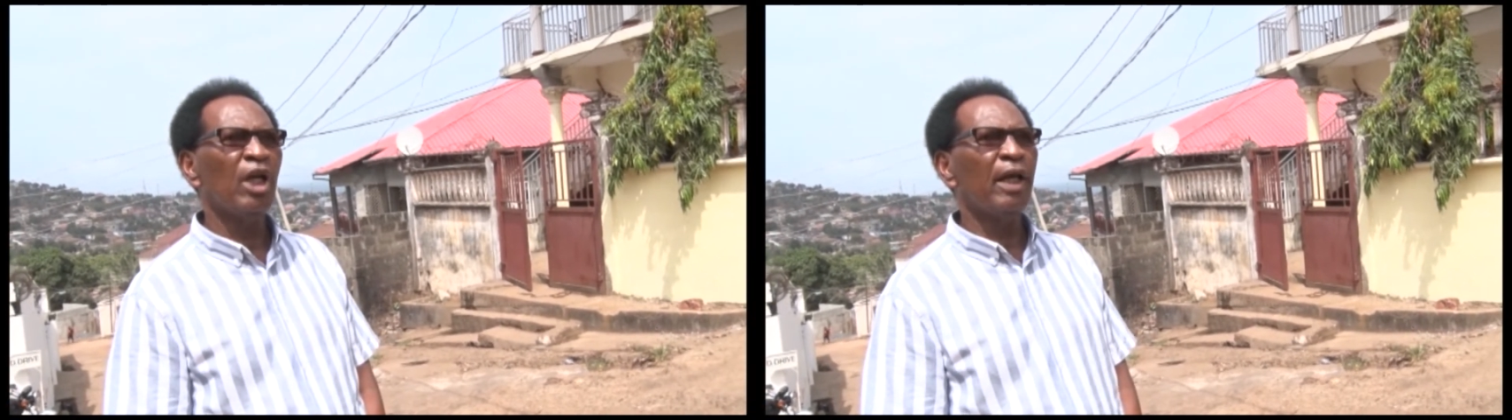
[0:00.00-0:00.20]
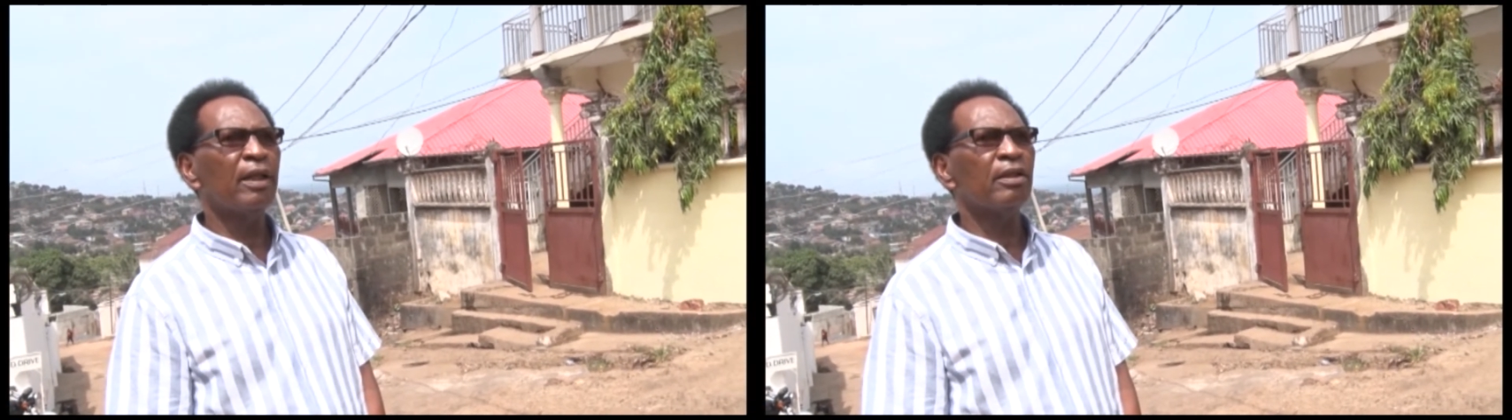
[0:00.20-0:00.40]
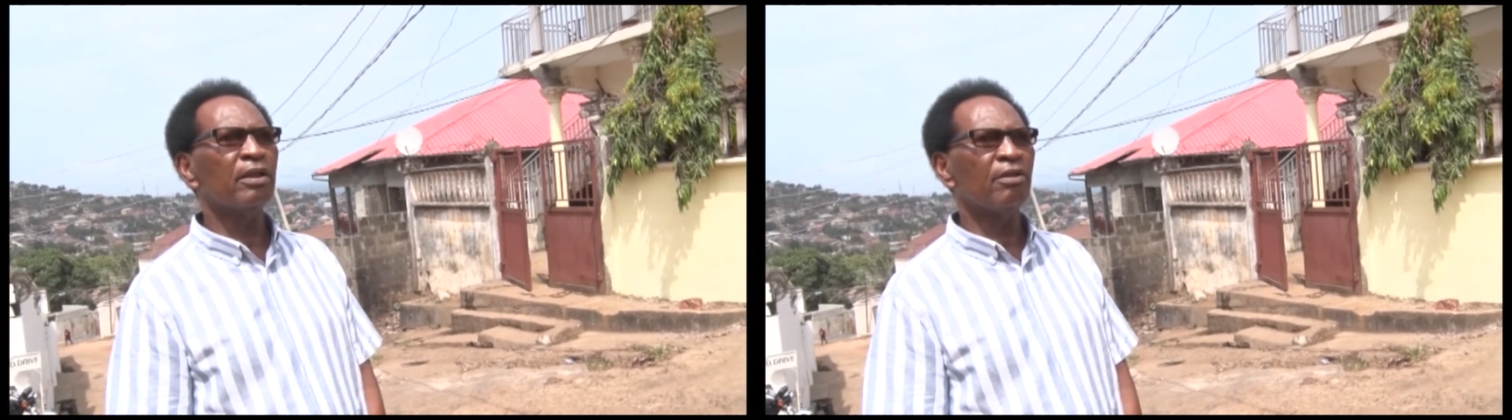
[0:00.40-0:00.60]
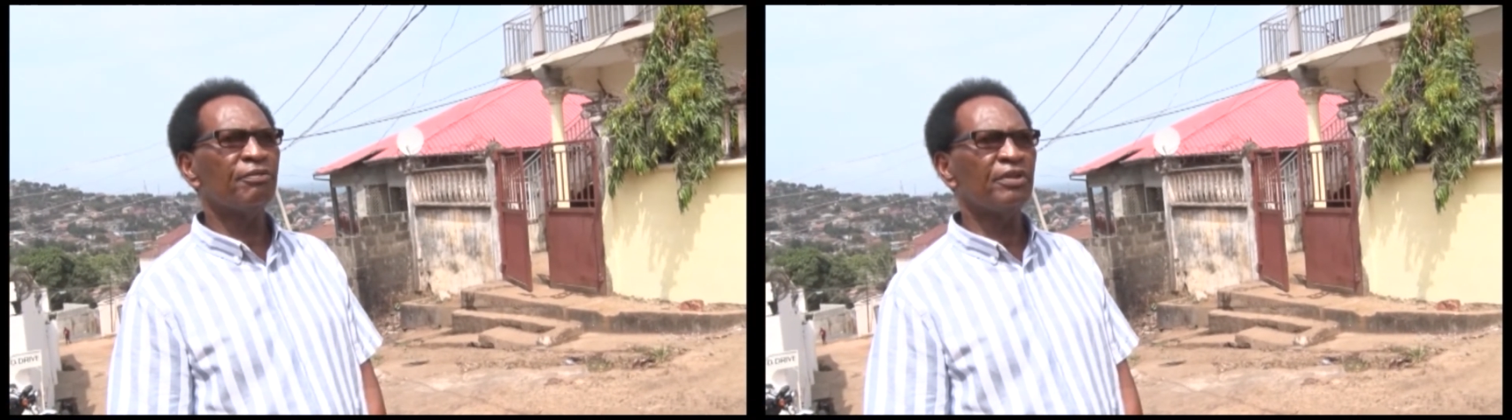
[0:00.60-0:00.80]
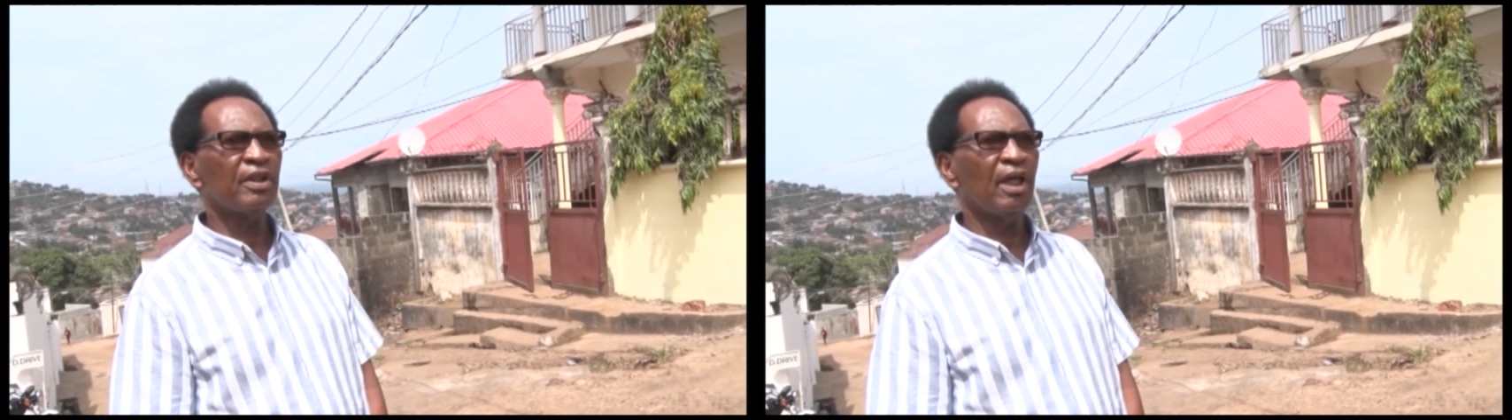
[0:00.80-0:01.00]
another
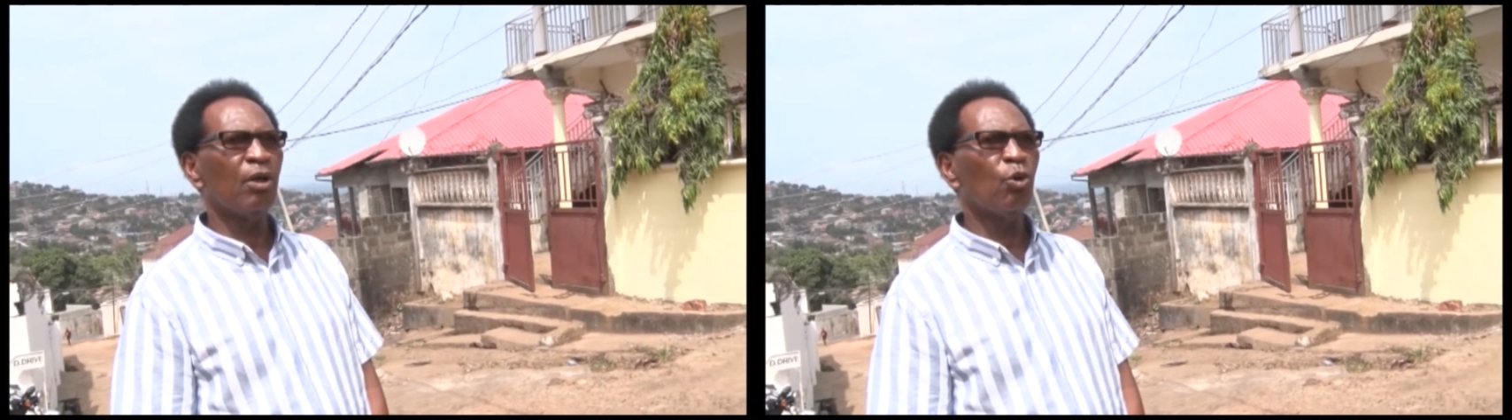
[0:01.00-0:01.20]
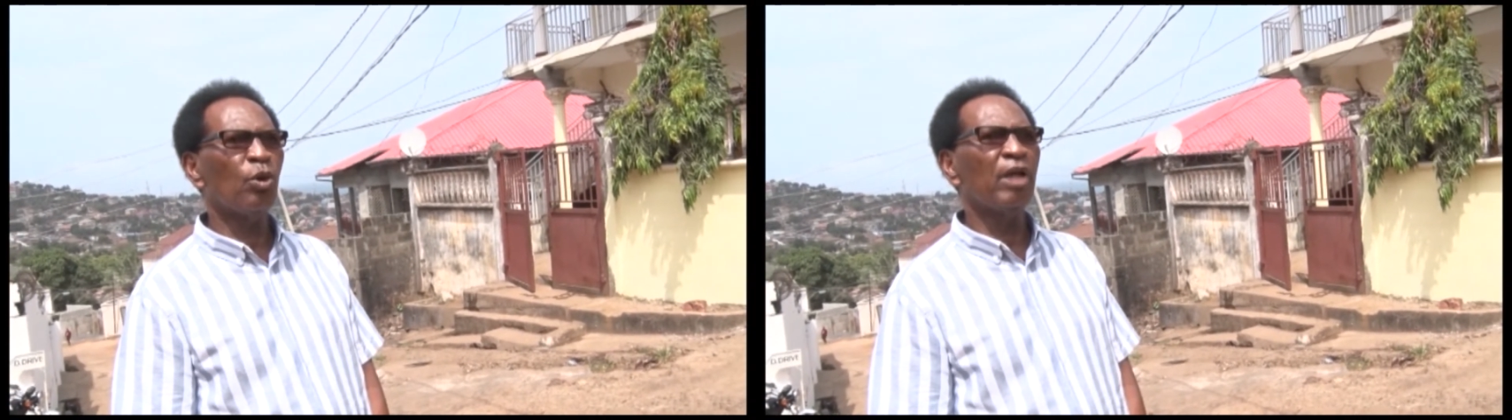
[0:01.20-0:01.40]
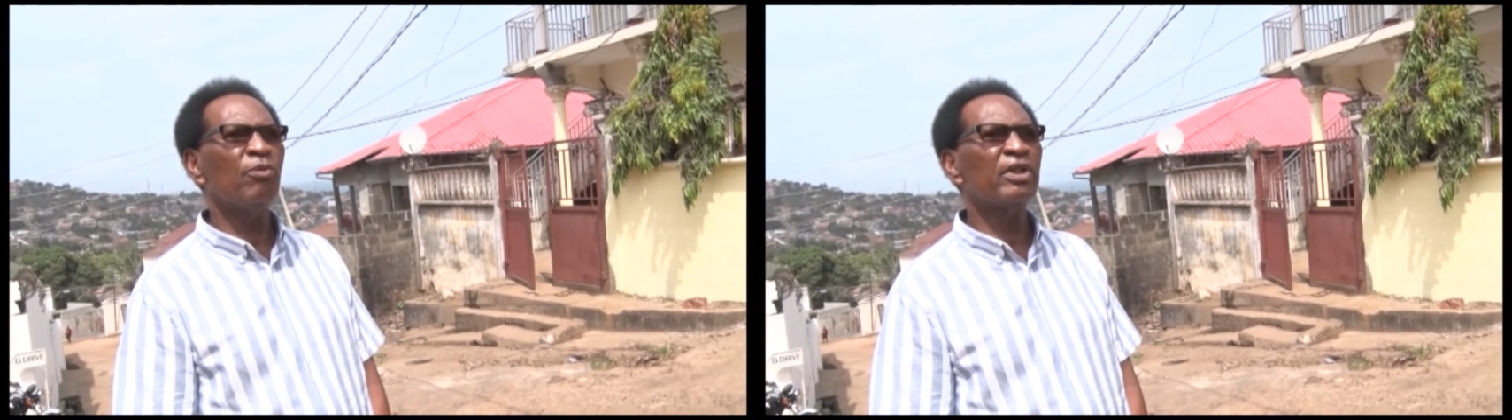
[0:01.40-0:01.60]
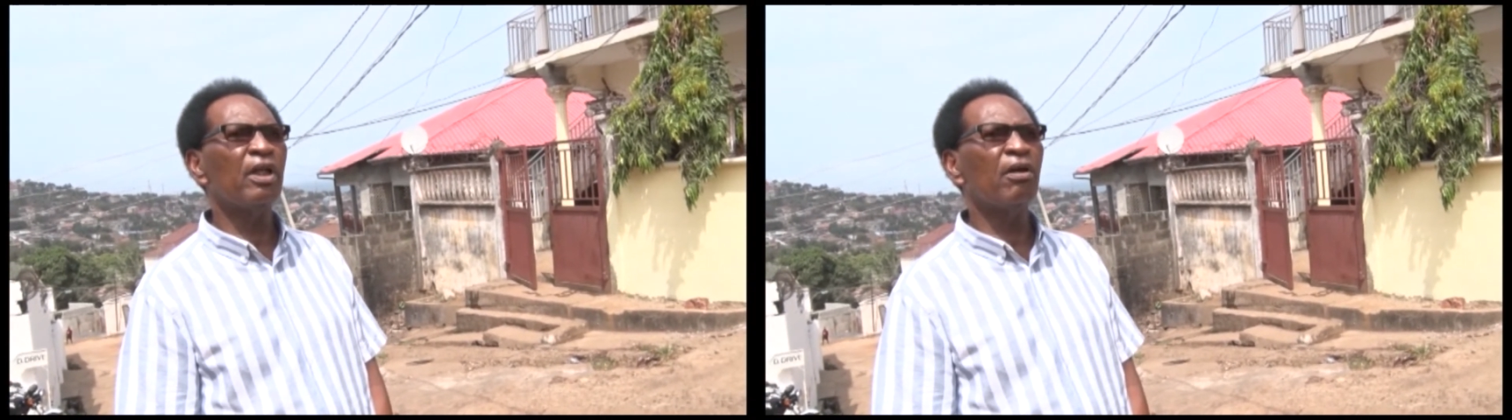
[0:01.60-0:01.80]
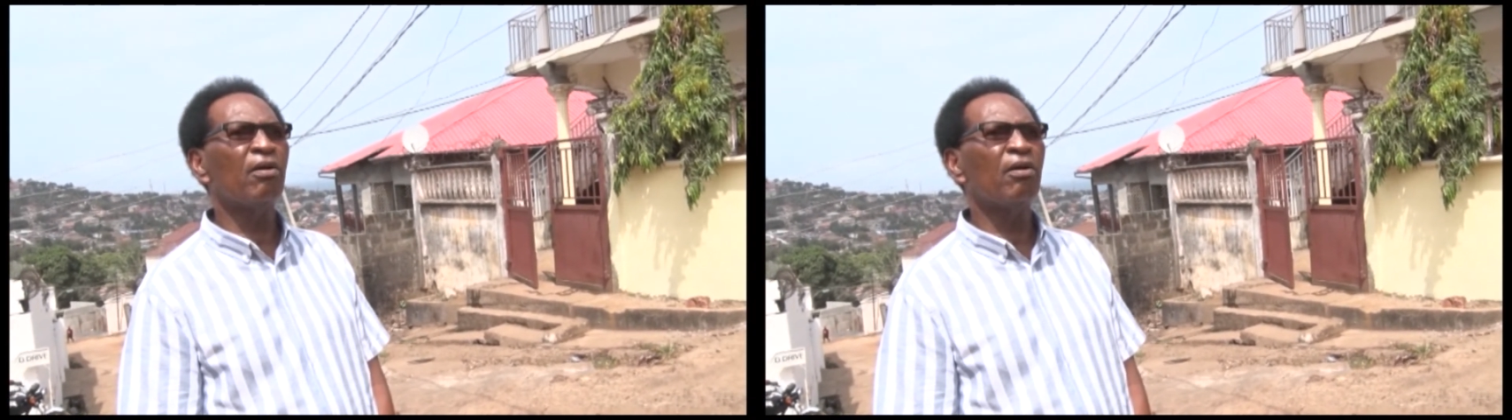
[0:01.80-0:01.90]
officer who came with a long